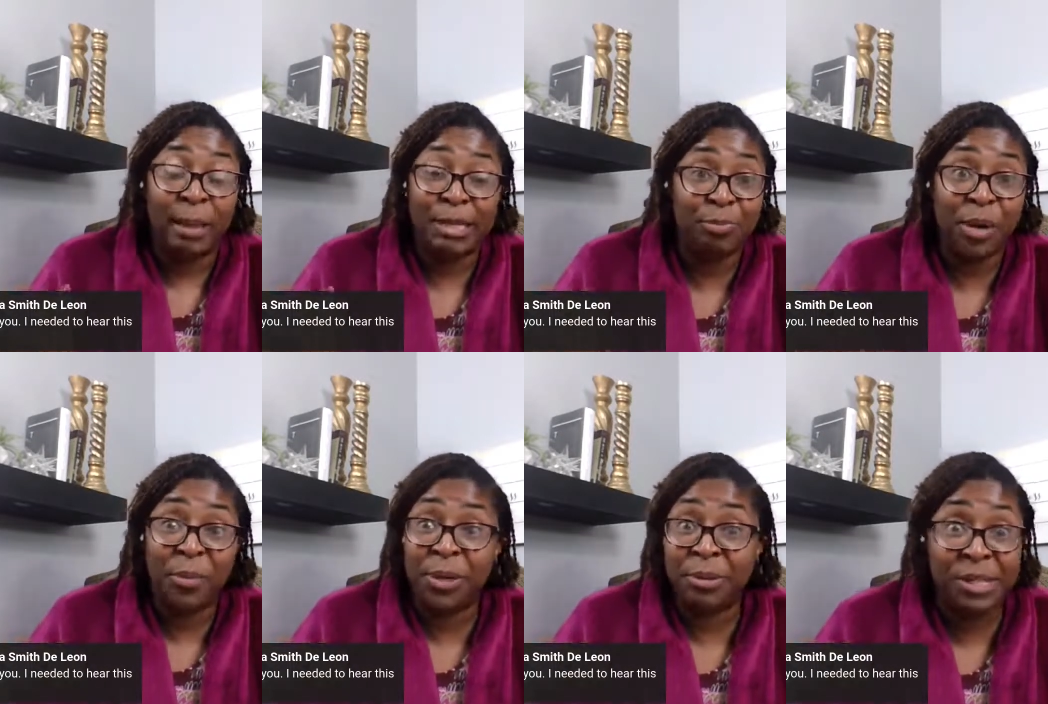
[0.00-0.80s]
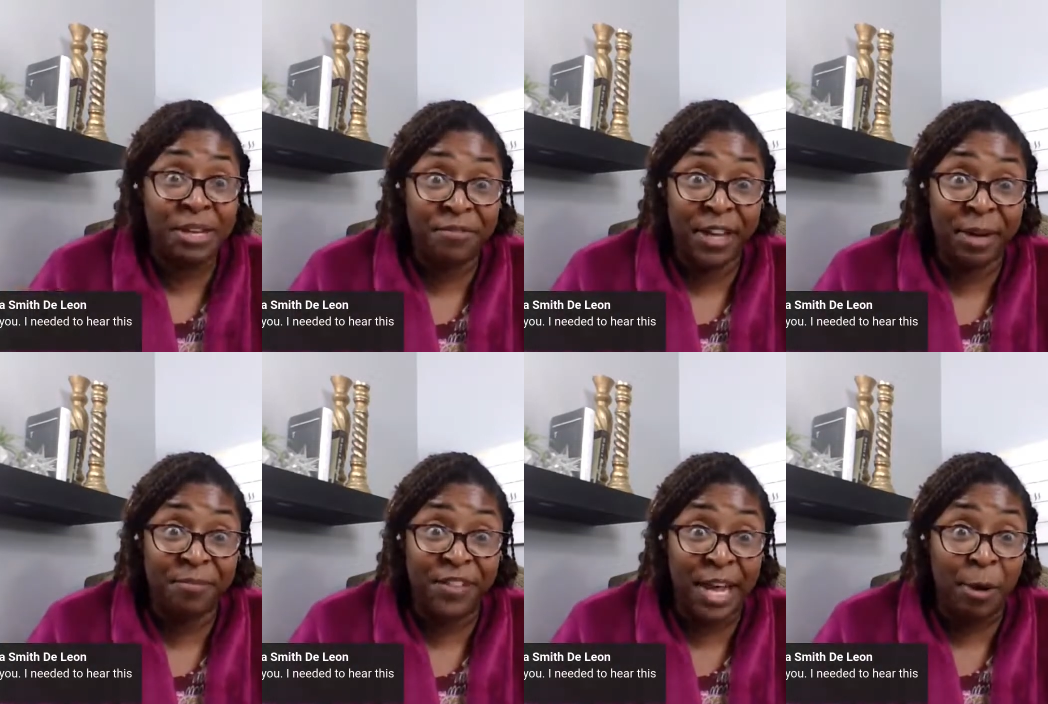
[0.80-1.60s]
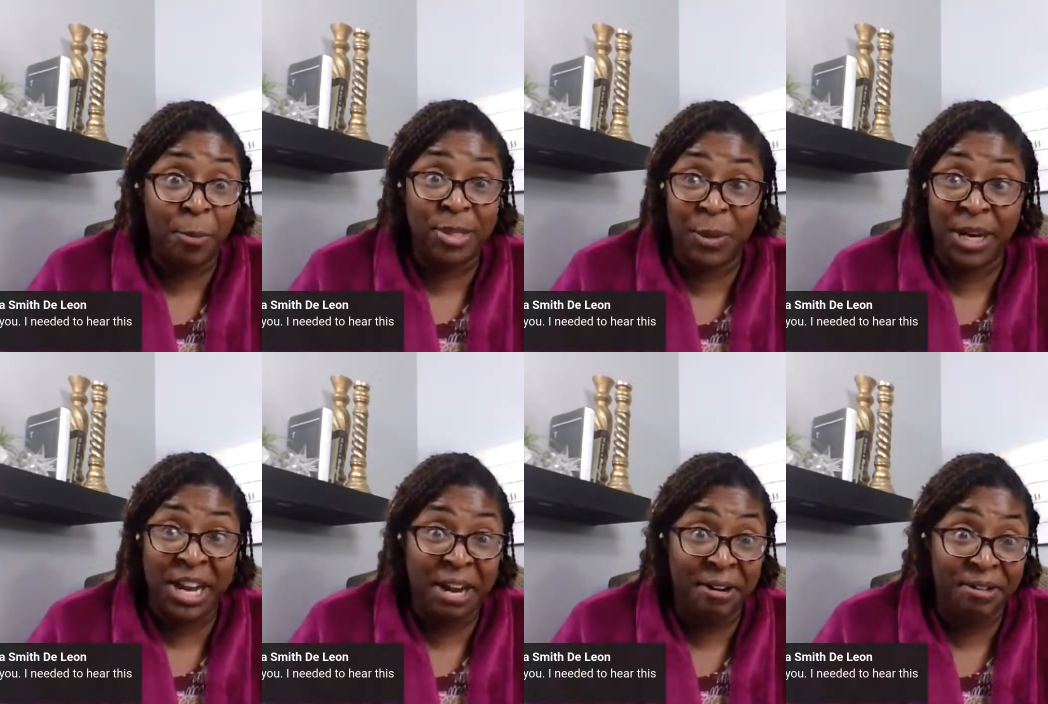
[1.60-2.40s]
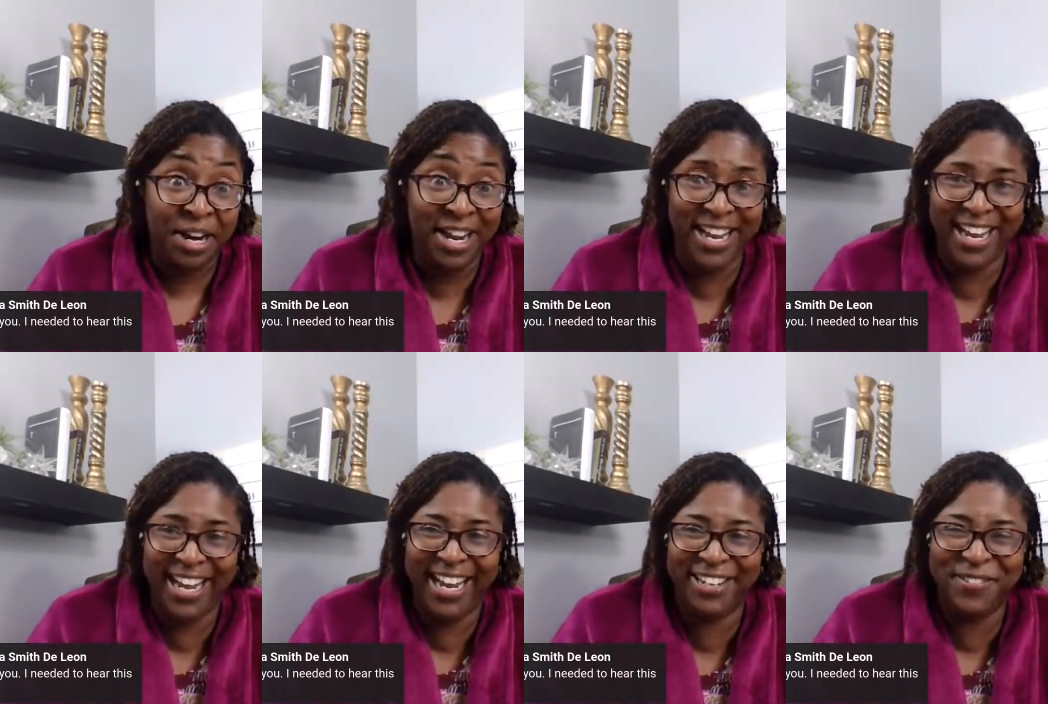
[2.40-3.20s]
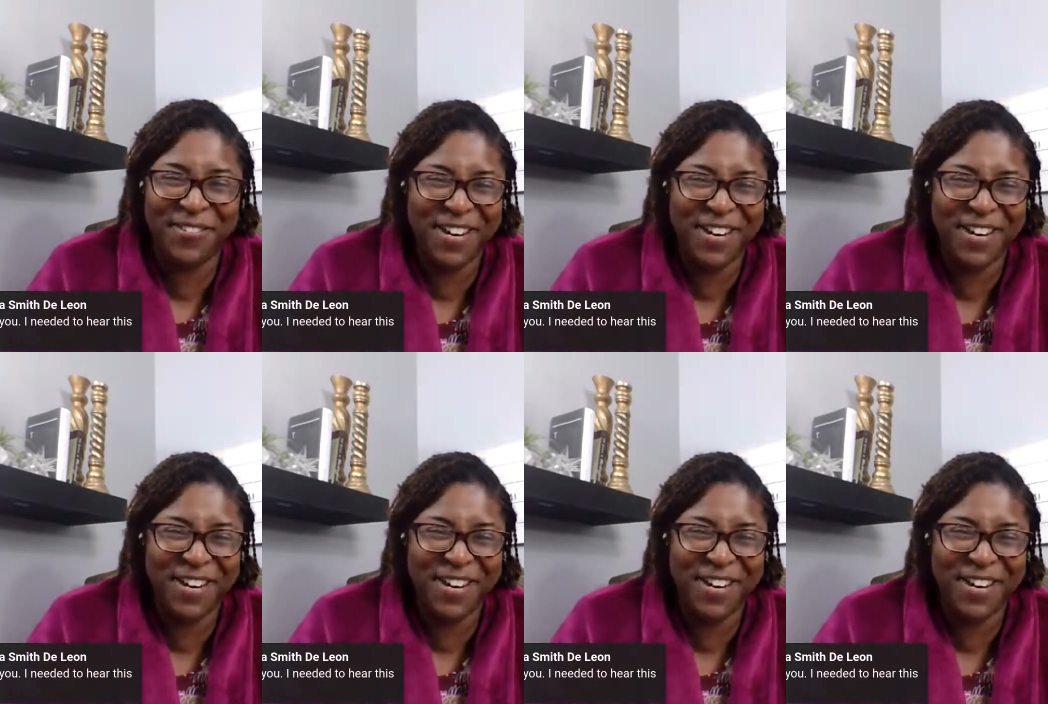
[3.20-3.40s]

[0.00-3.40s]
Let's pray we don't see flick and feel between here and